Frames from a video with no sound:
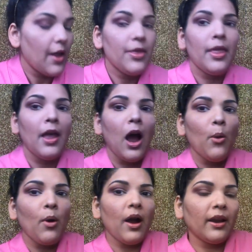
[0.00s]

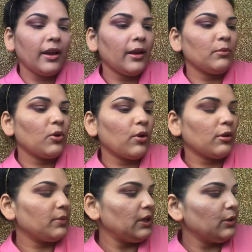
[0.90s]
Now I am going
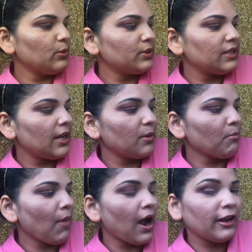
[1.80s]
to be using
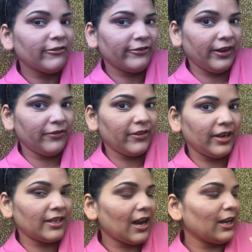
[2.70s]
my
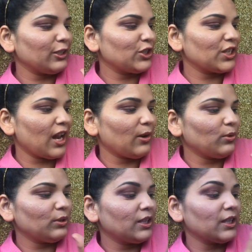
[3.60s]
favorite
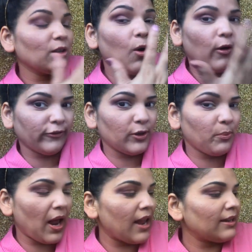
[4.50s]
eyeshadow of the
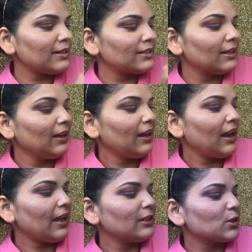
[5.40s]
palette,
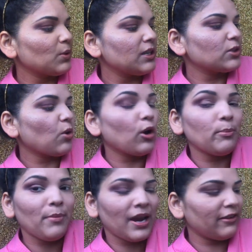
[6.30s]
and this one is
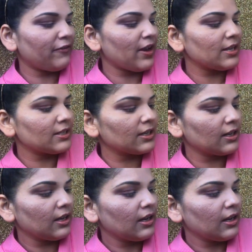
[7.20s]
called Manifest.